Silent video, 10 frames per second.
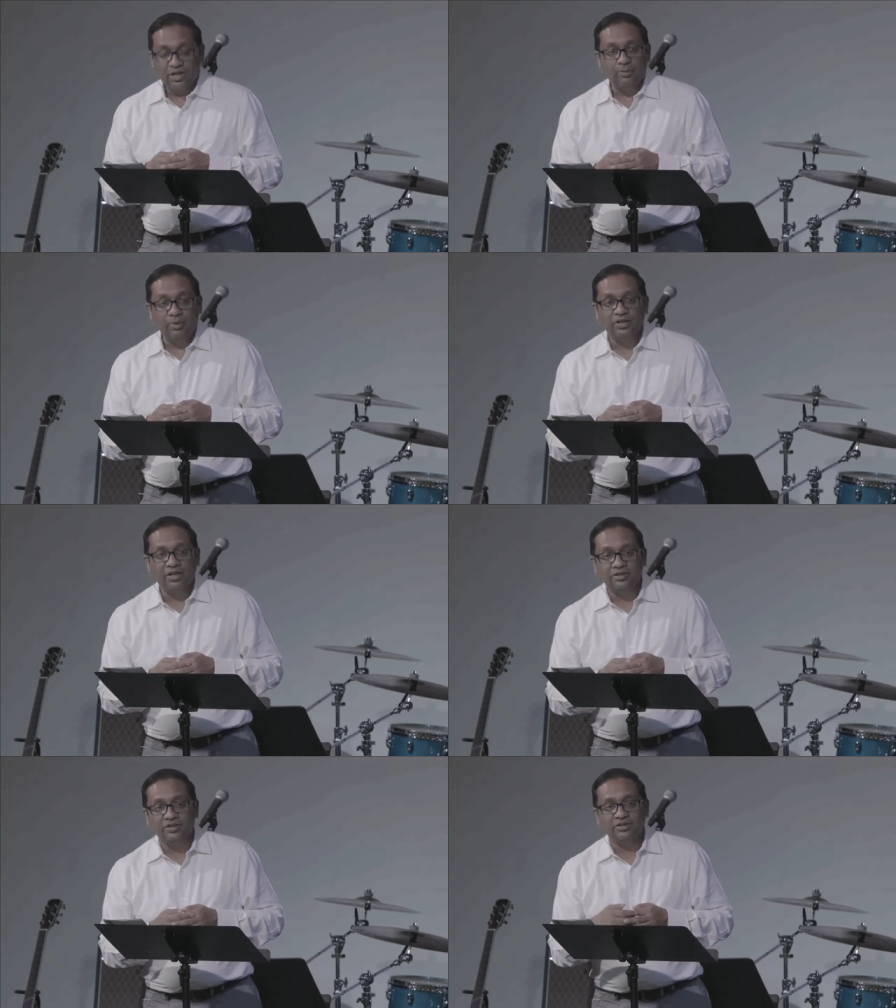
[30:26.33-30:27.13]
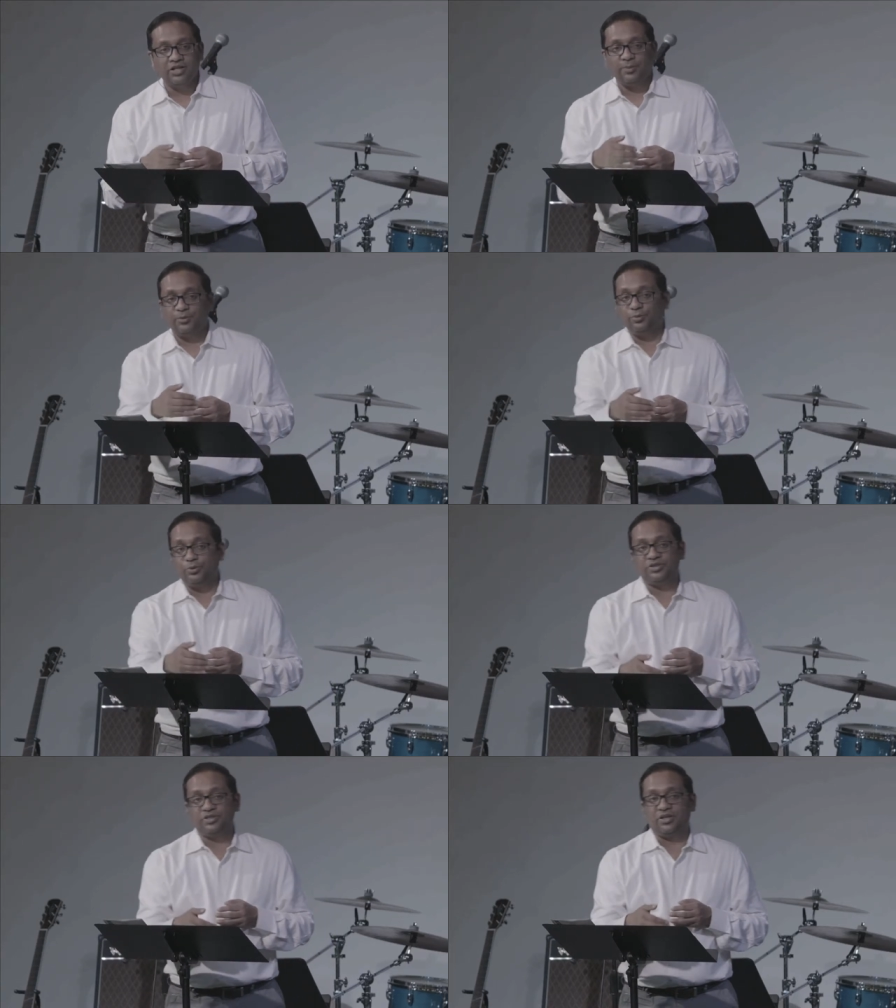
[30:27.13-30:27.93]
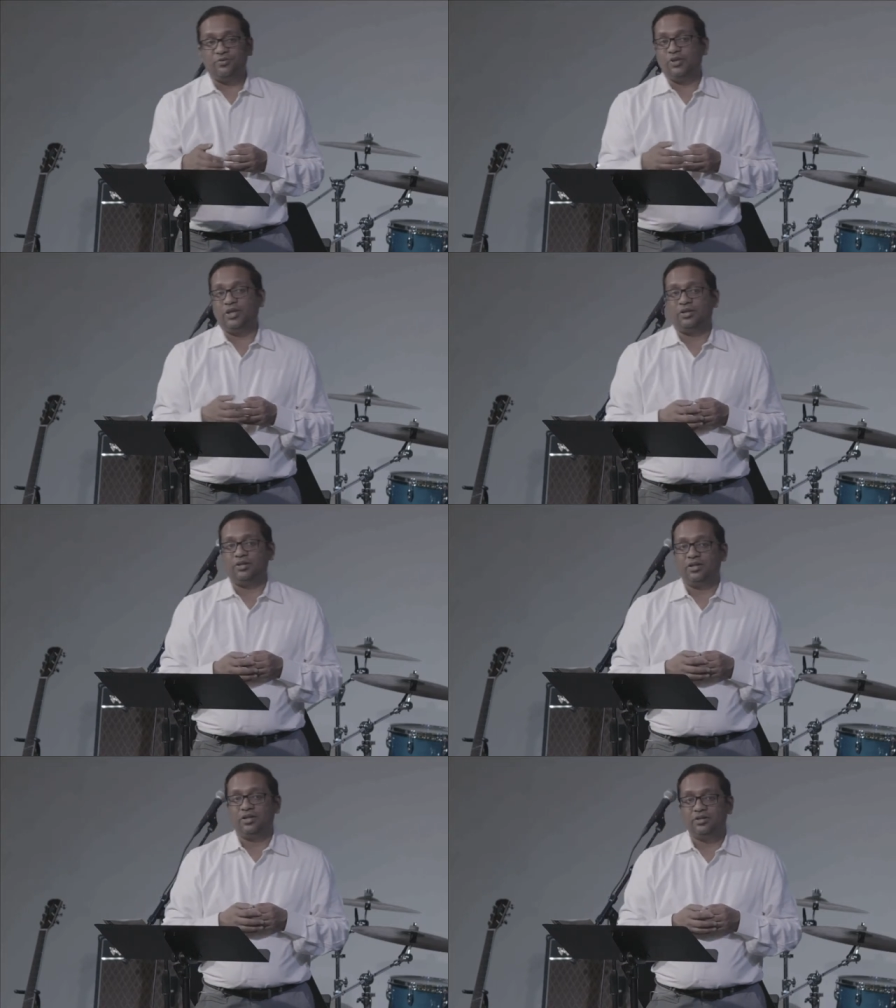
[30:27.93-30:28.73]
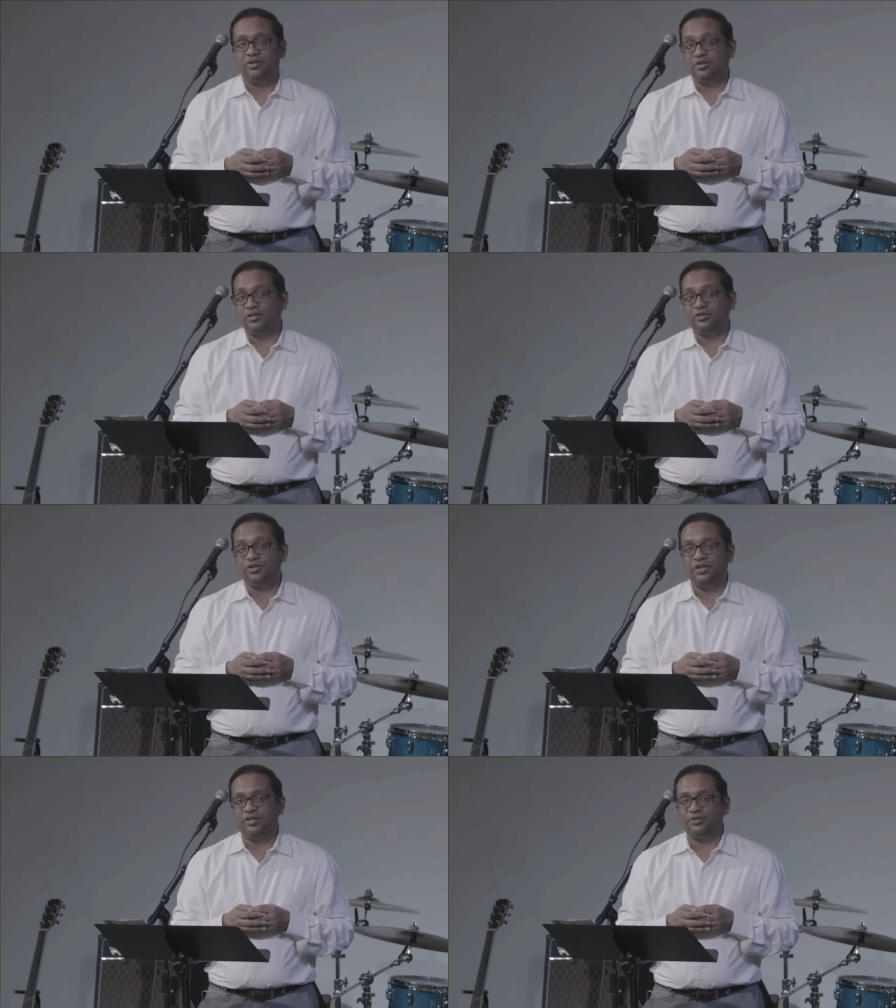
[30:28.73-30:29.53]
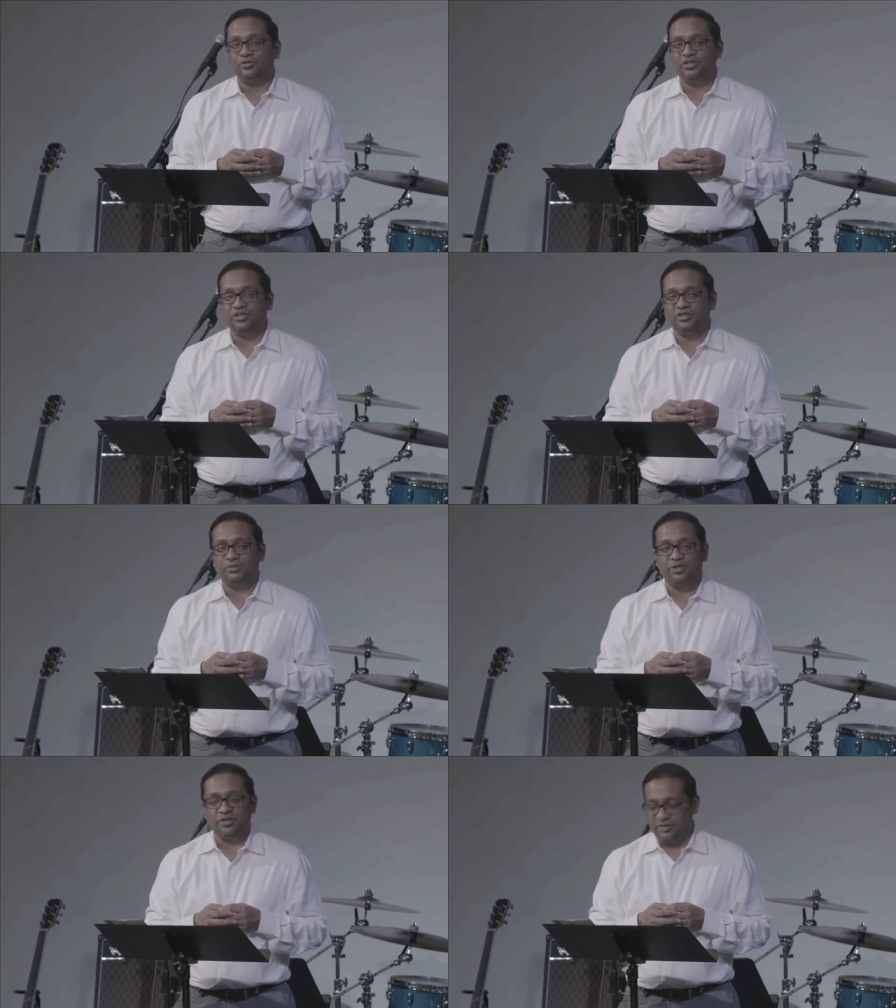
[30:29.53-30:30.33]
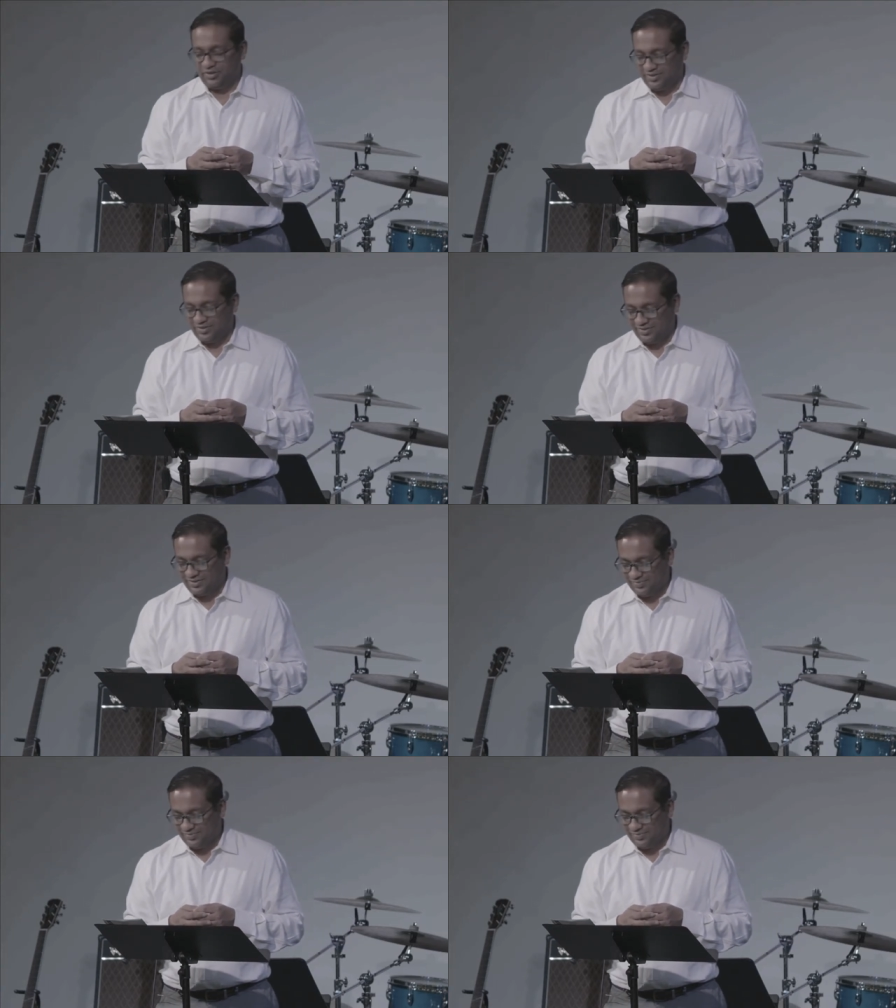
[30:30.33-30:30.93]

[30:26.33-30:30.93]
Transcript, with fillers: And by the end of the chapter, we'll discover that they're going to try to kill Jesus because of this.